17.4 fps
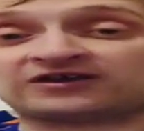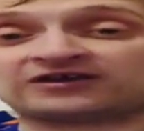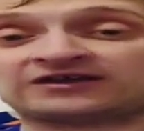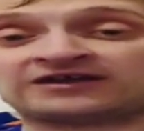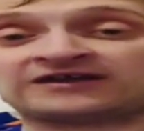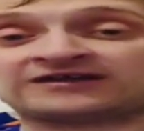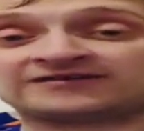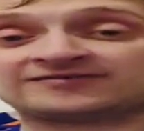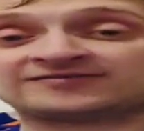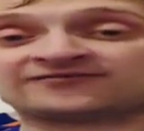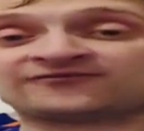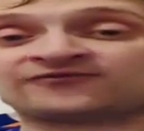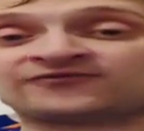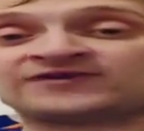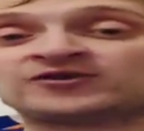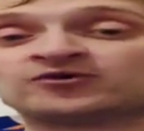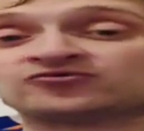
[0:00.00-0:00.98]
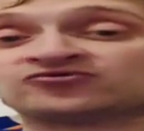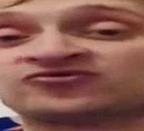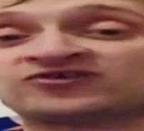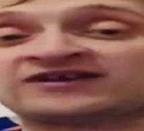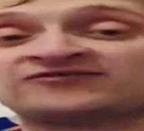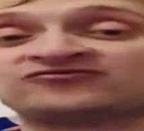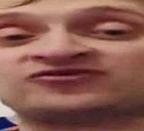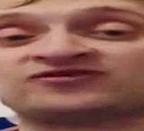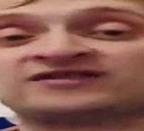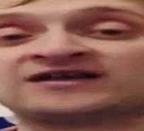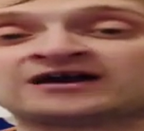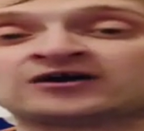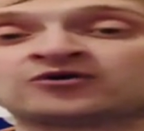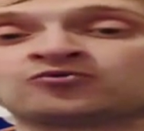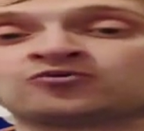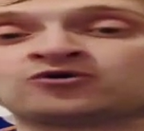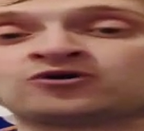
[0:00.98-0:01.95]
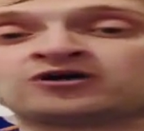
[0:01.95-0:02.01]
if we don't change it
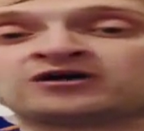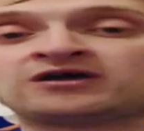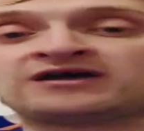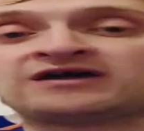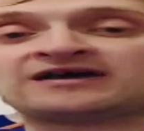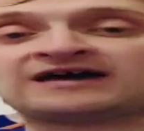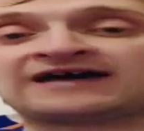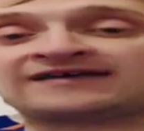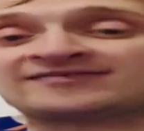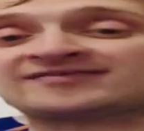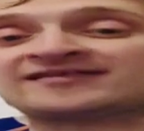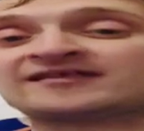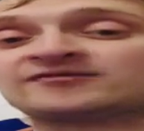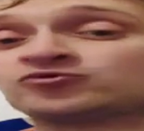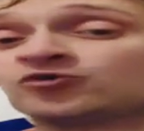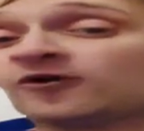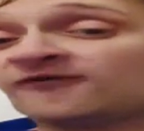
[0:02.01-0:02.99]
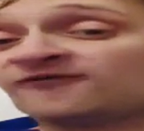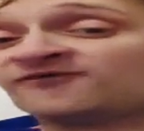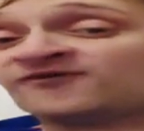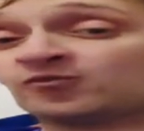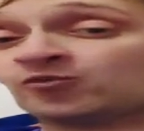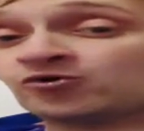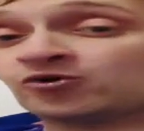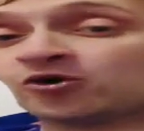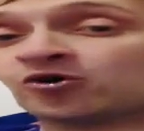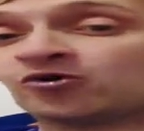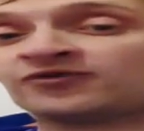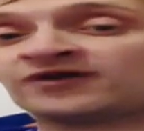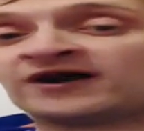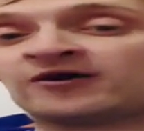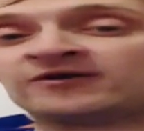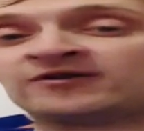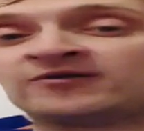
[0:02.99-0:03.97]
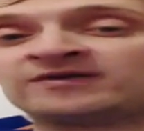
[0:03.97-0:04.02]
now, I said I don't think we'll go
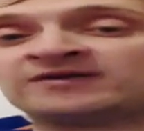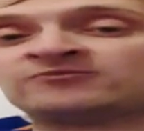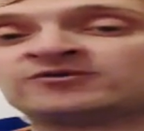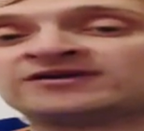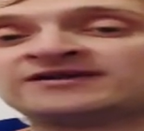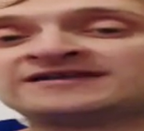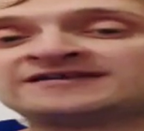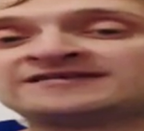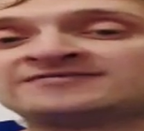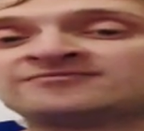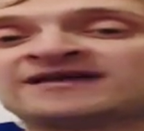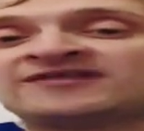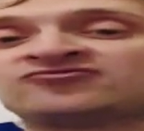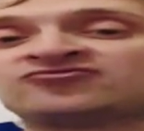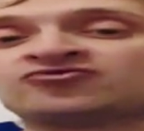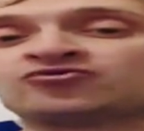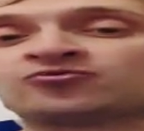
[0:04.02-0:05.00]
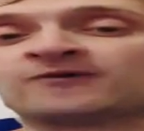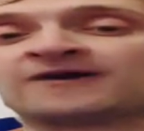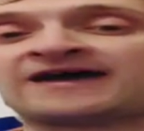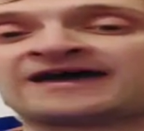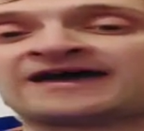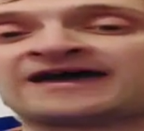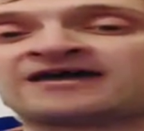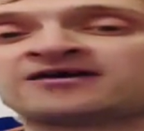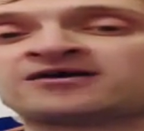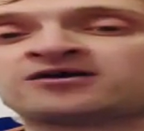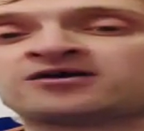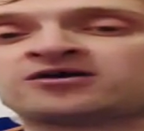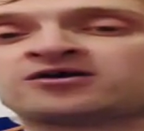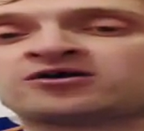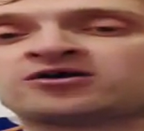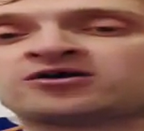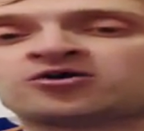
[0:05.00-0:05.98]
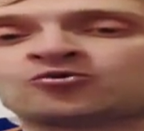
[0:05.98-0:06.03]
down. It'll be one of these managers where
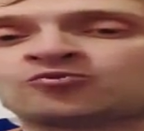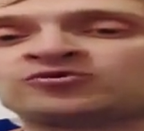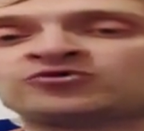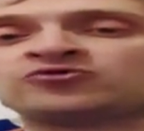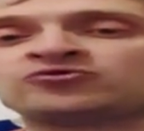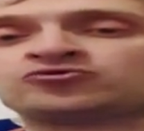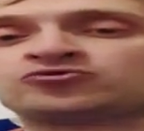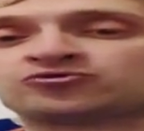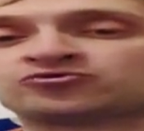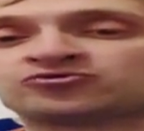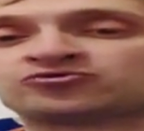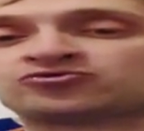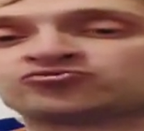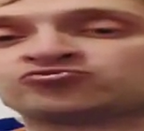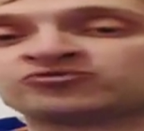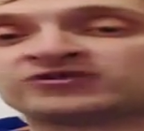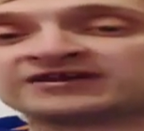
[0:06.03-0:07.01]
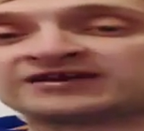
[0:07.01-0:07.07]
we'll lose a run of